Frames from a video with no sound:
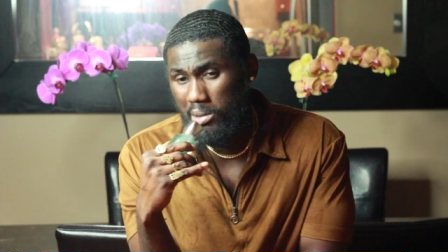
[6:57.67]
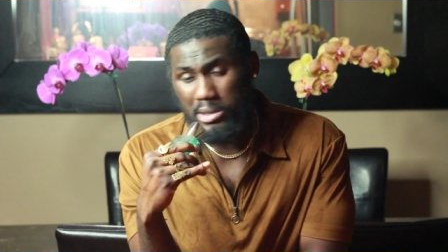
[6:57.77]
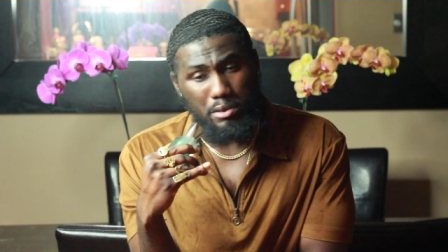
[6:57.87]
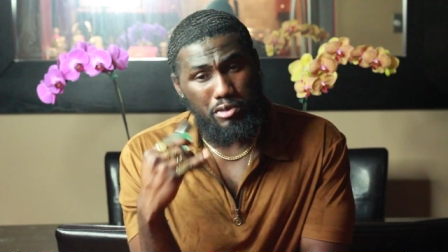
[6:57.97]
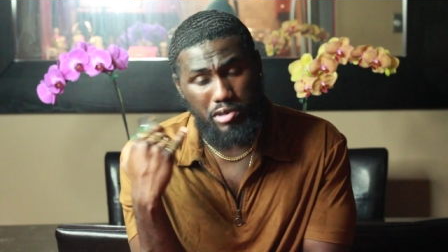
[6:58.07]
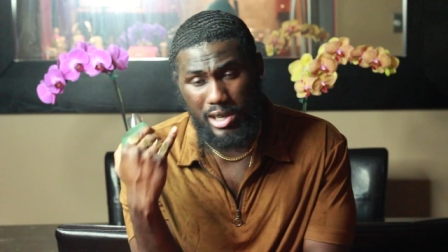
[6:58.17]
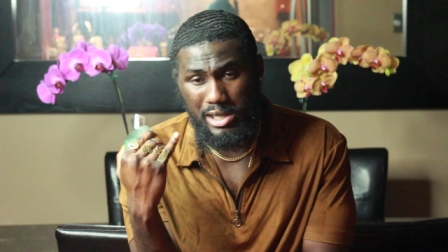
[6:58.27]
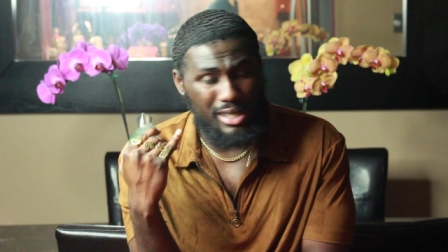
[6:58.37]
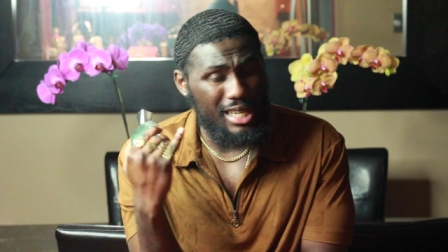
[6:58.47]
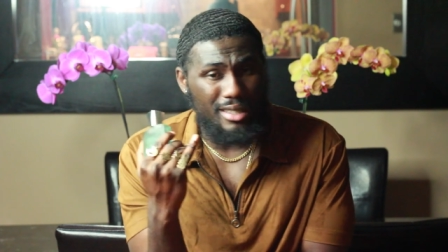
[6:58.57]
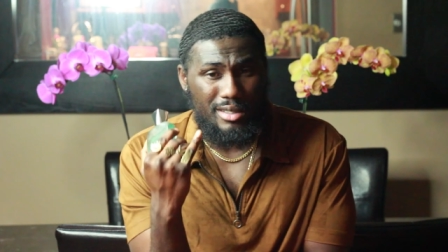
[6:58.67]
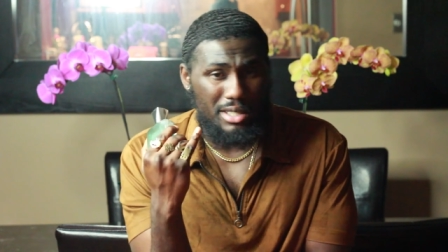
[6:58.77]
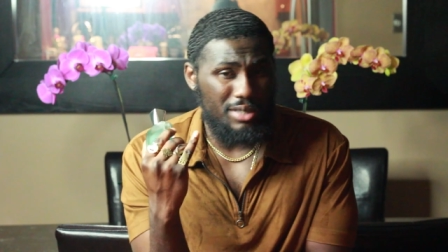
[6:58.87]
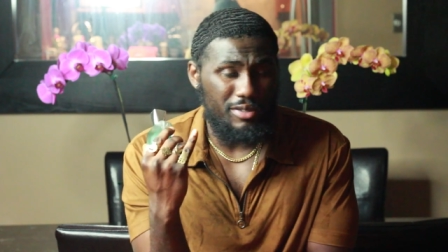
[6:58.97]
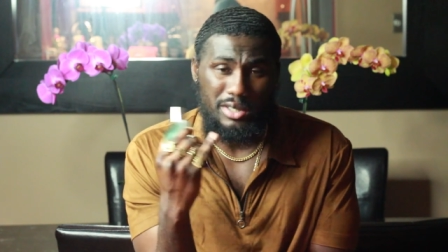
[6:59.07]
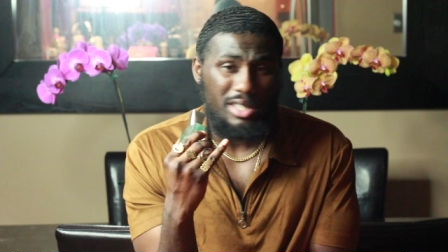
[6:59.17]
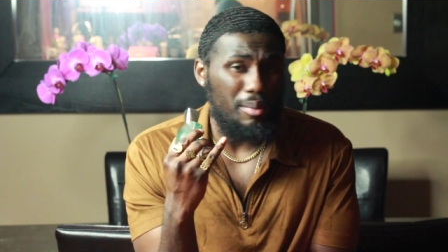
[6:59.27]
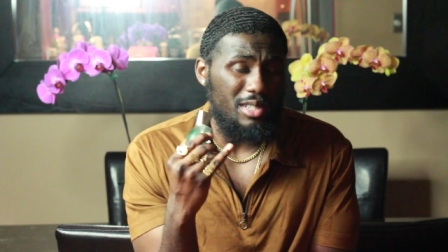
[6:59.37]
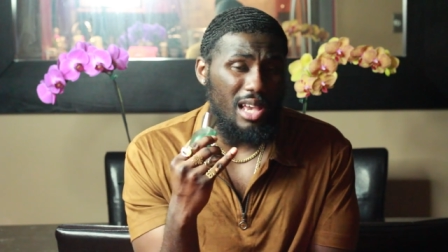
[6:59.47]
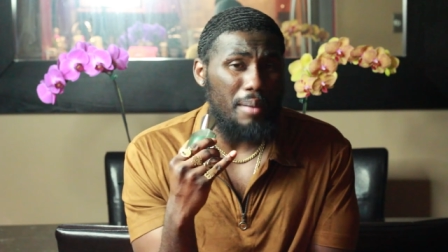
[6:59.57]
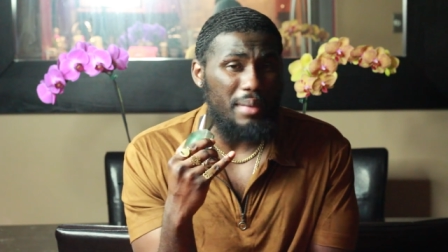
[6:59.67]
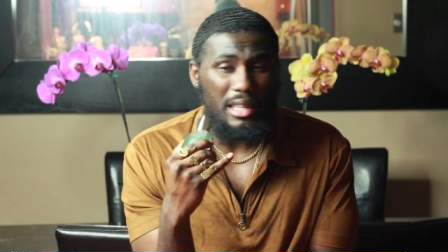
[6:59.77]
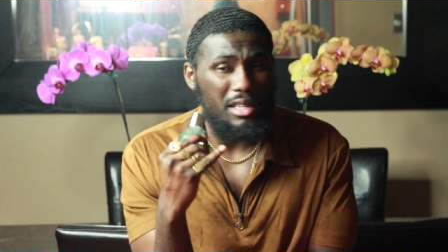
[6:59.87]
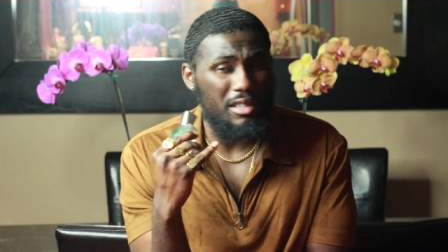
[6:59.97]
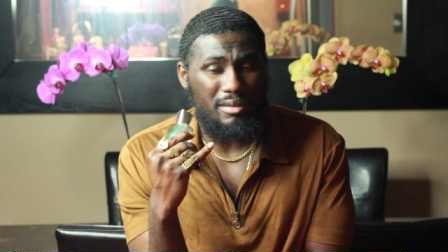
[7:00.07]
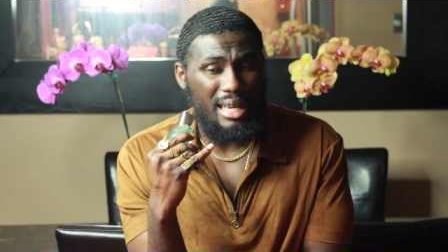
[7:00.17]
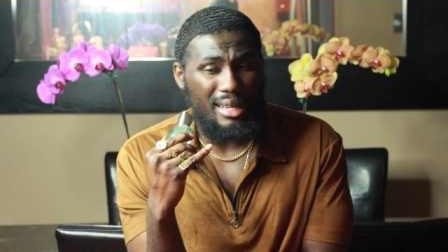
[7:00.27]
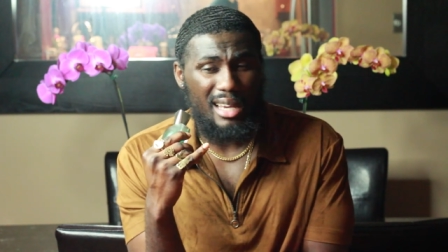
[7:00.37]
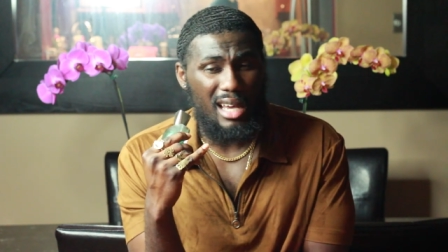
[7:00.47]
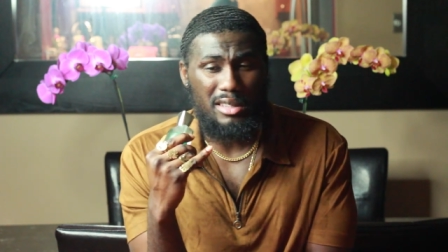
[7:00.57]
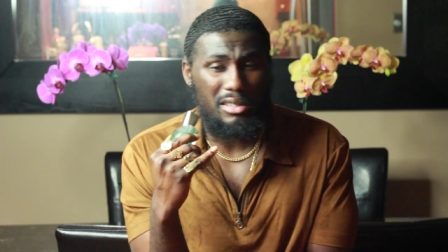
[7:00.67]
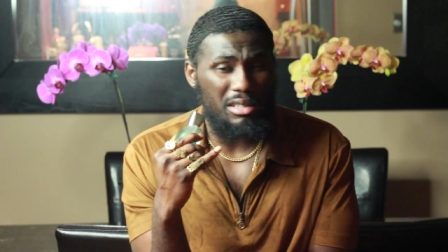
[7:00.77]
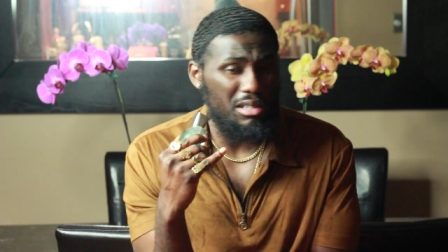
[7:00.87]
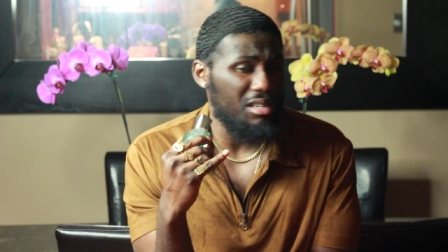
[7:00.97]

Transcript: some fresh scents for summertime that you could get at the